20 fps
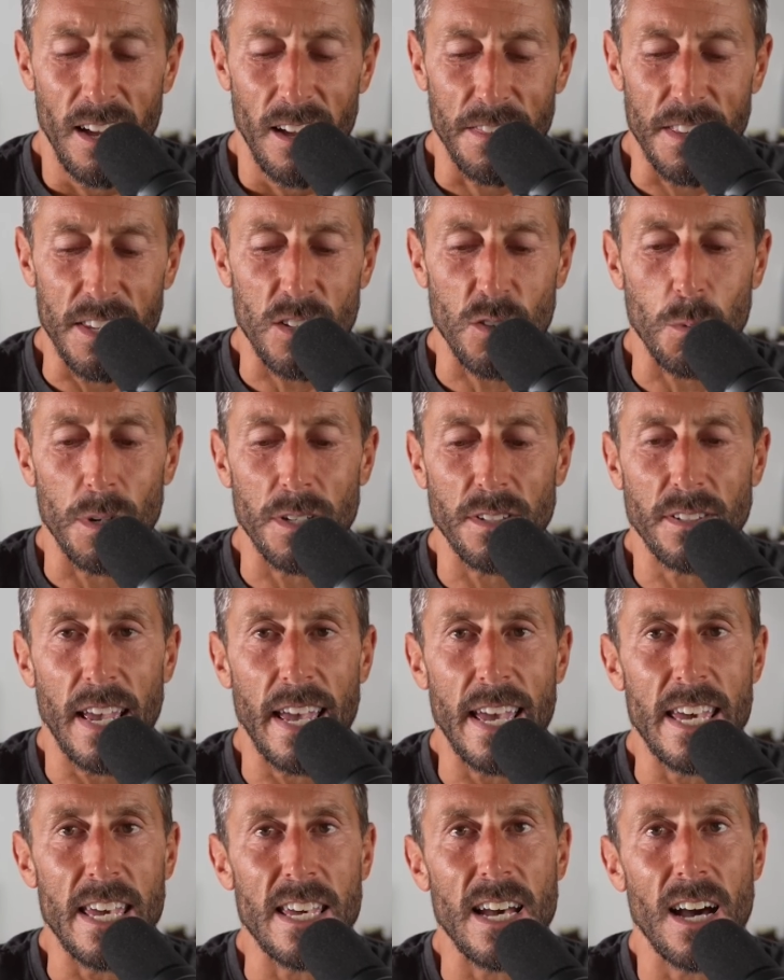This was
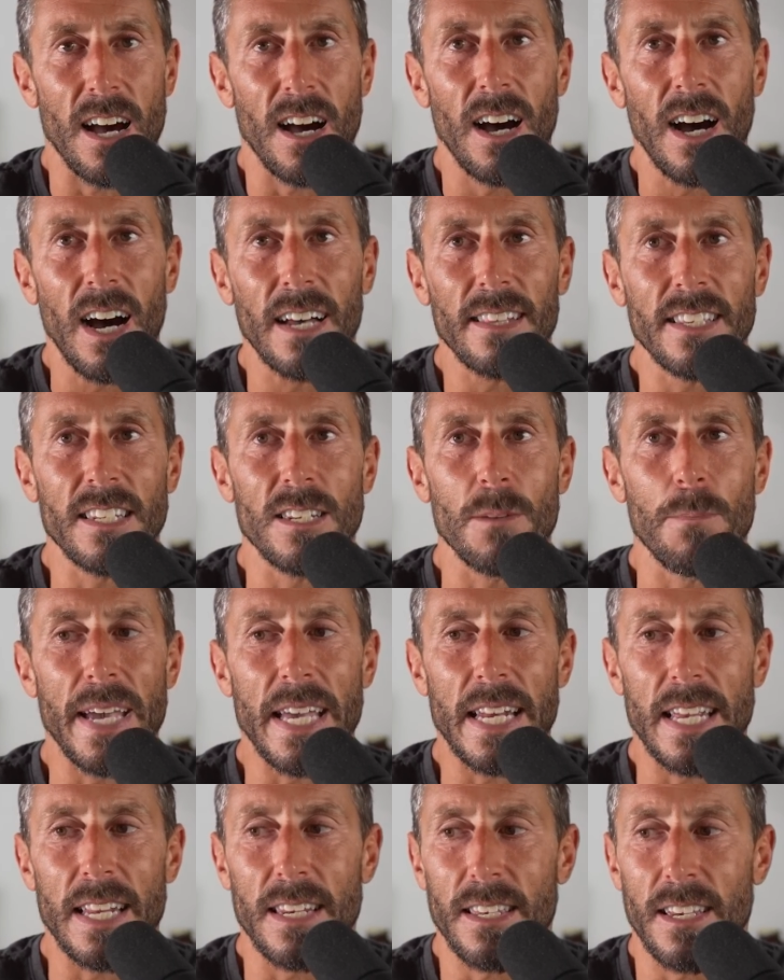a hotly
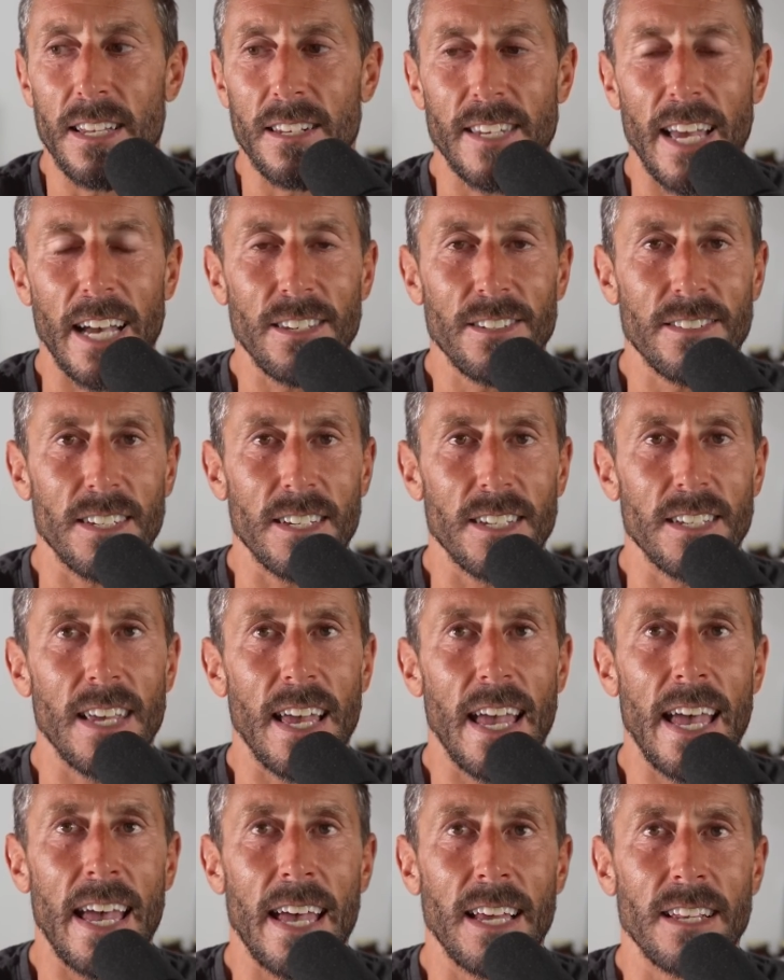debated,
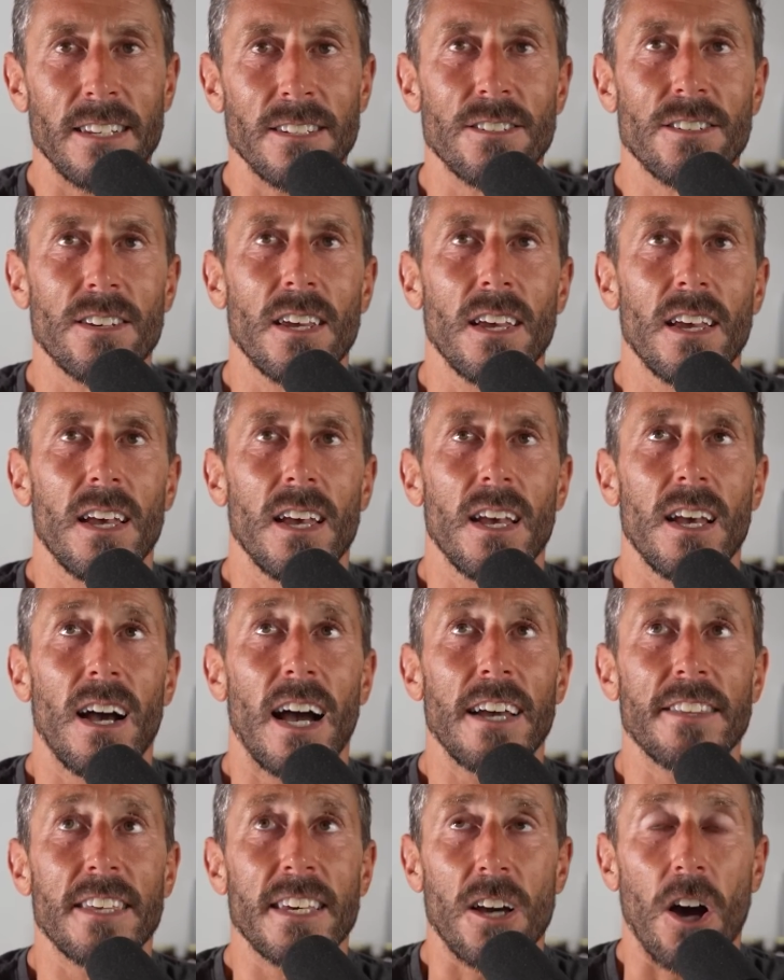contested, and
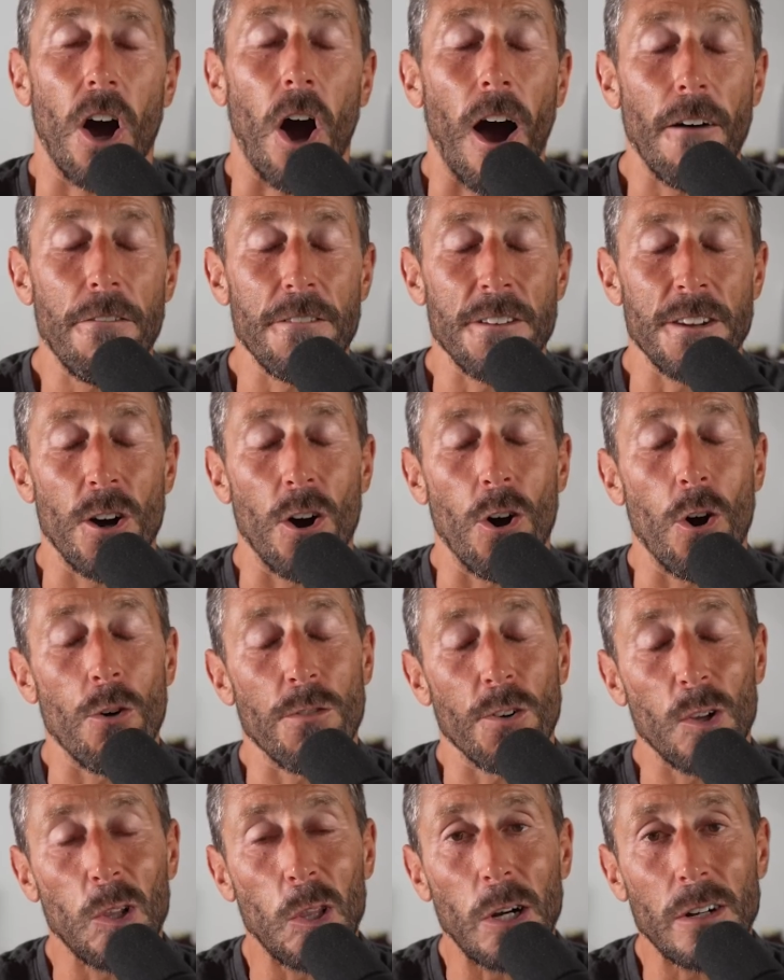I think often
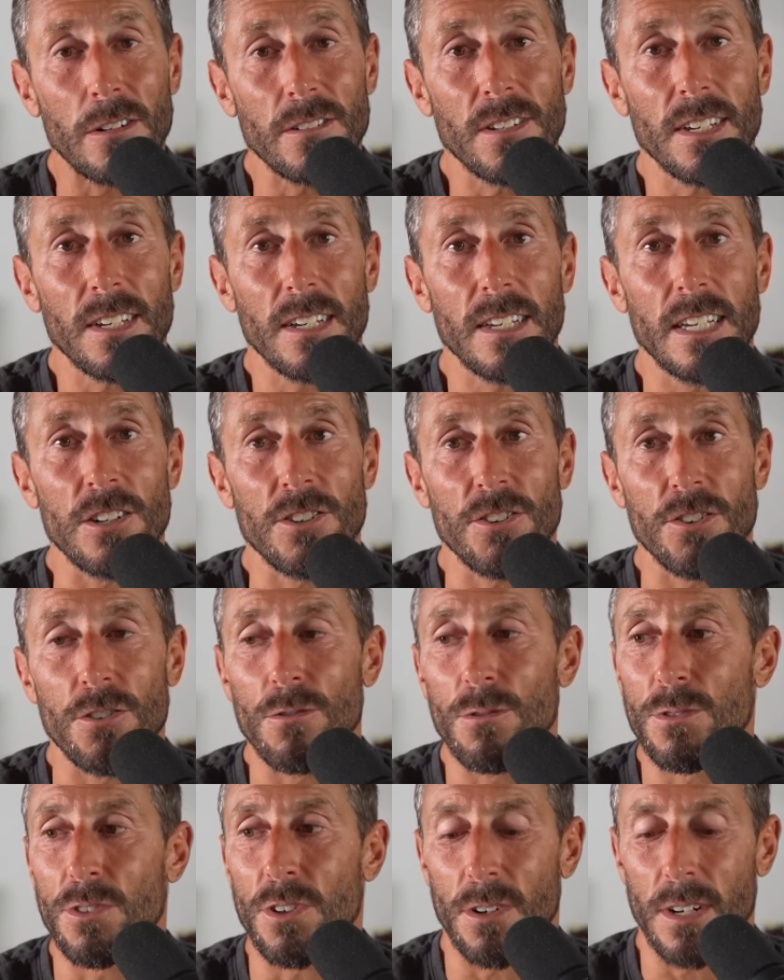overlooked
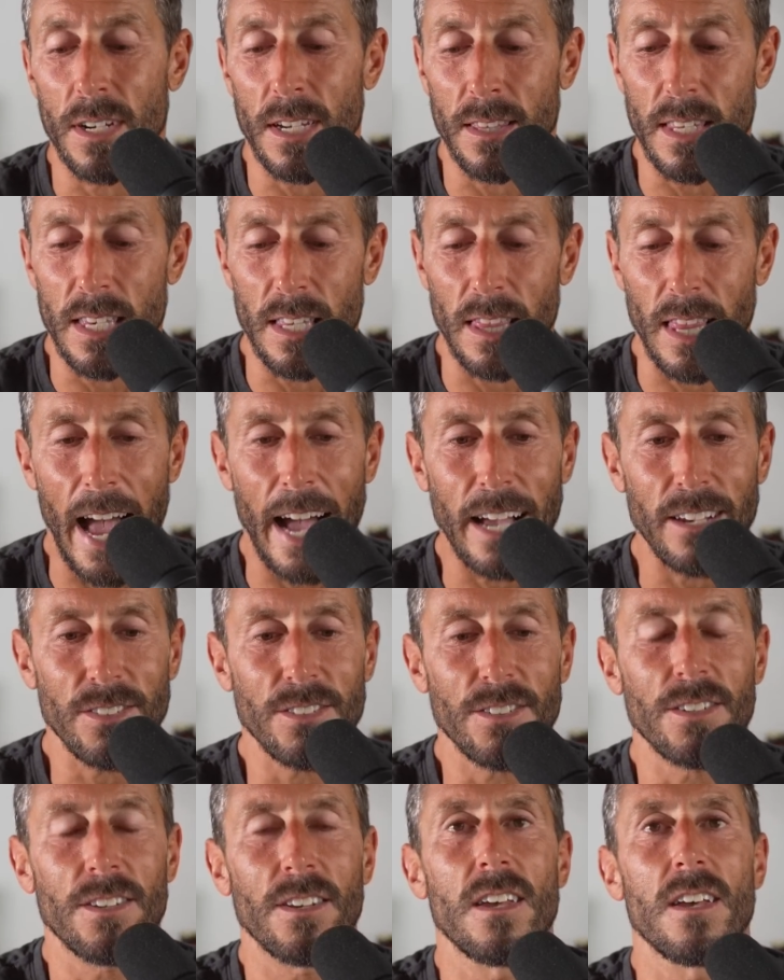issue during the
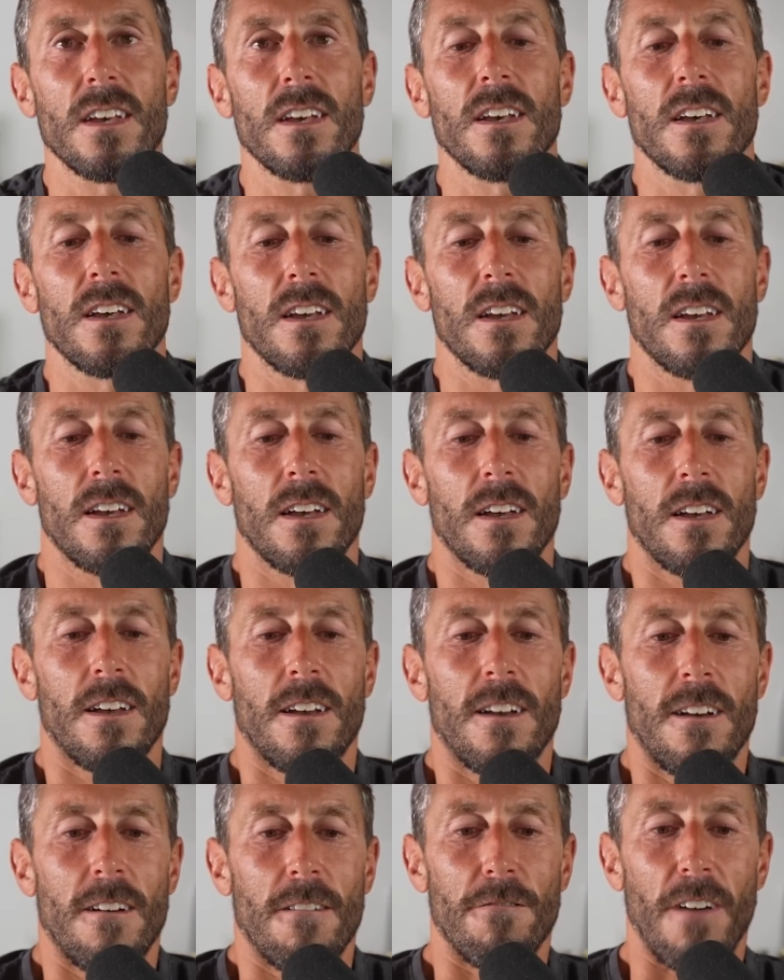last
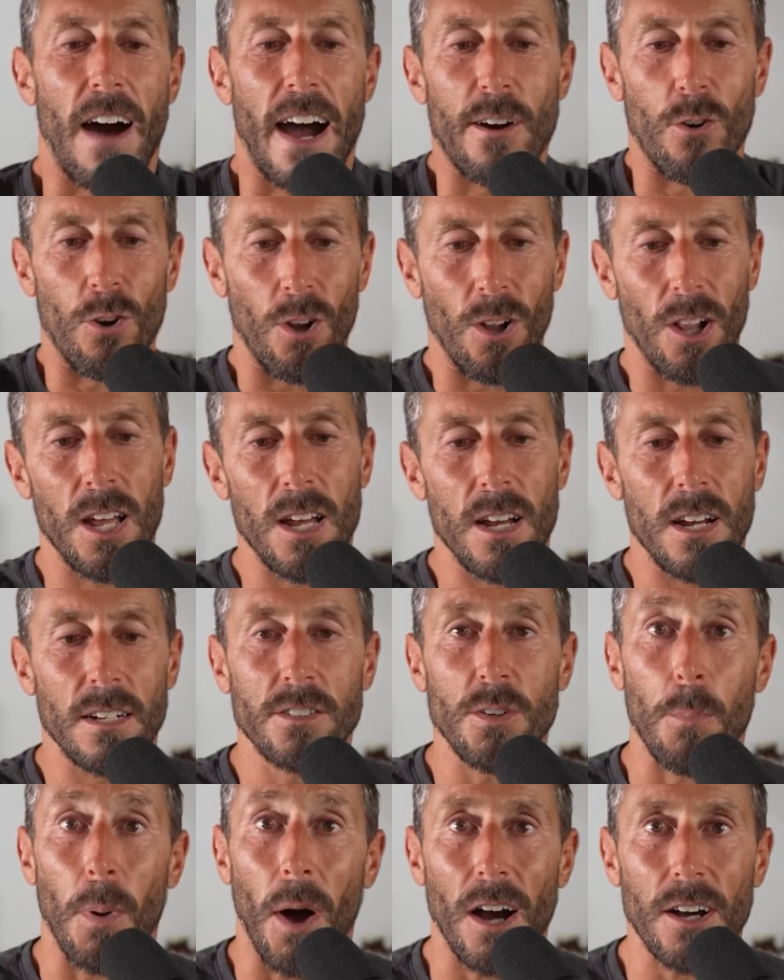viral
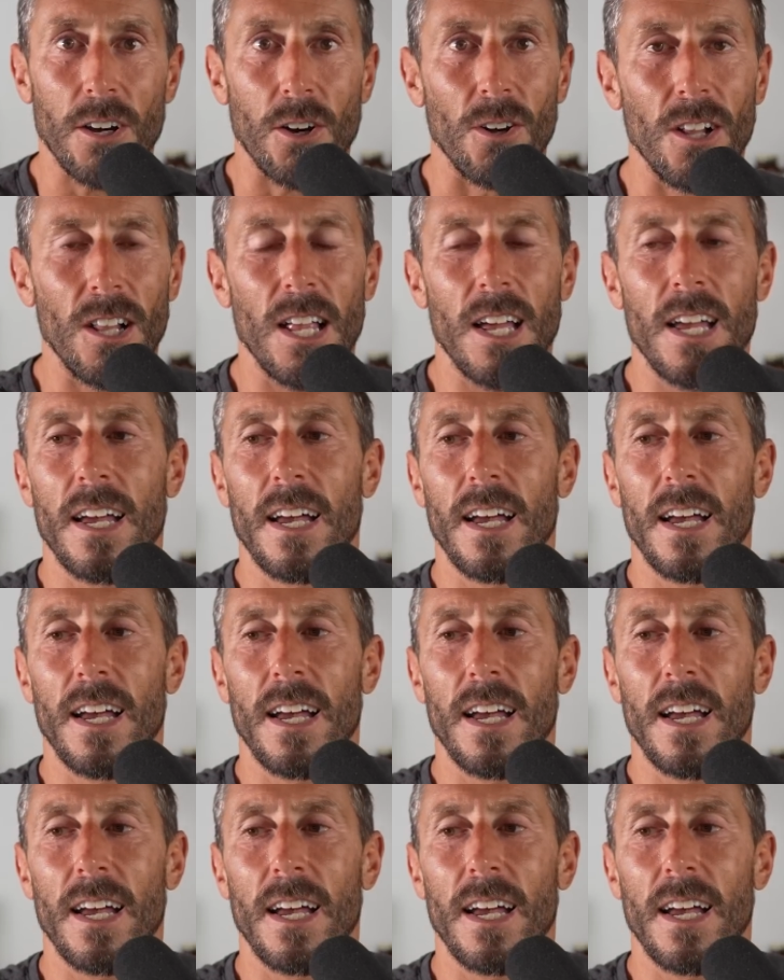debacle.